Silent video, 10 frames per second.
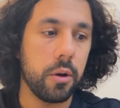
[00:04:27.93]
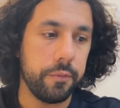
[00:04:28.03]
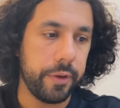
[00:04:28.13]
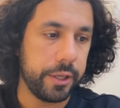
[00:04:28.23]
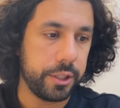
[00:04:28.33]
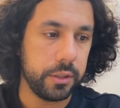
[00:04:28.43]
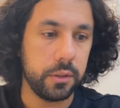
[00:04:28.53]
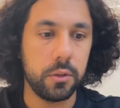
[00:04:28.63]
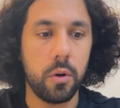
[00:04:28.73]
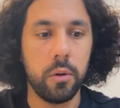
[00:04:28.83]

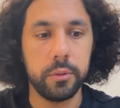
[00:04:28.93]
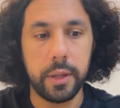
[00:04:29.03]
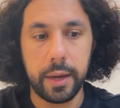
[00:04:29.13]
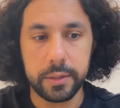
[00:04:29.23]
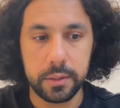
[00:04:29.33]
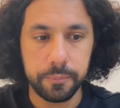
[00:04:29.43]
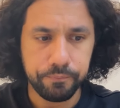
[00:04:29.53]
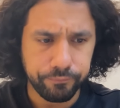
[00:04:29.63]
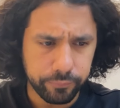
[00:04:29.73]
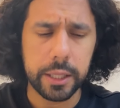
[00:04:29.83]
conventions, context
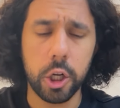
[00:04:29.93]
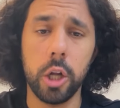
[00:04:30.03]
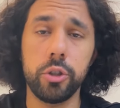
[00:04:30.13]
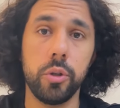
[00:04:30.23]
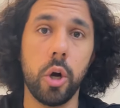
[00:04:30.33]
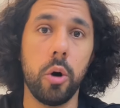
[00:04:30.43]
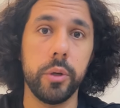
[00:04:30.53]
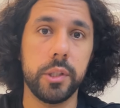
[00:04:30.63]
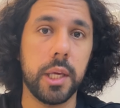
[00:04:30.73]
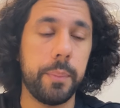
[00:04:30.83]
that Claude should
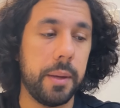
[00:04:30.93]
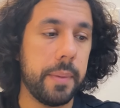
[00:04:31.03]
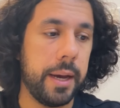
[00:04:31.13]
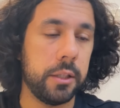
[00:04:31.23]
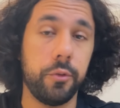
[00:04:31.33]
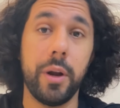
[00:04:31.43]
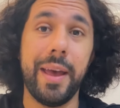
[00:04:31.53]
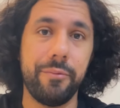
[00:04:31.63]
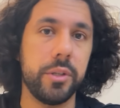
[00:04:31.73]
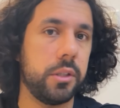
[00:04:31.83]
always keep in mind for
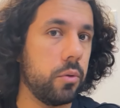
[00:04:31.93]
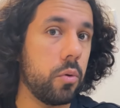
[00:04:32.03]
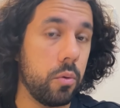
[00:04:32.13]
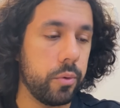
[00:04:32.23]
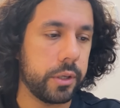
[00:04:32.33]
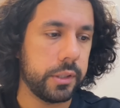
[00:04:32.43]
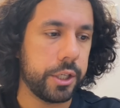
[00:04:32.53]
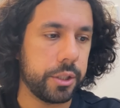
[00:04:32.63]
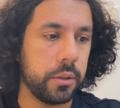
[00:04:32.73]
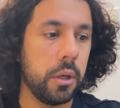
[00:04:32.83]
every single Cowork
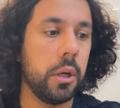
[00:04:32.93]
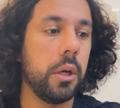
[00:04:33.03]
session.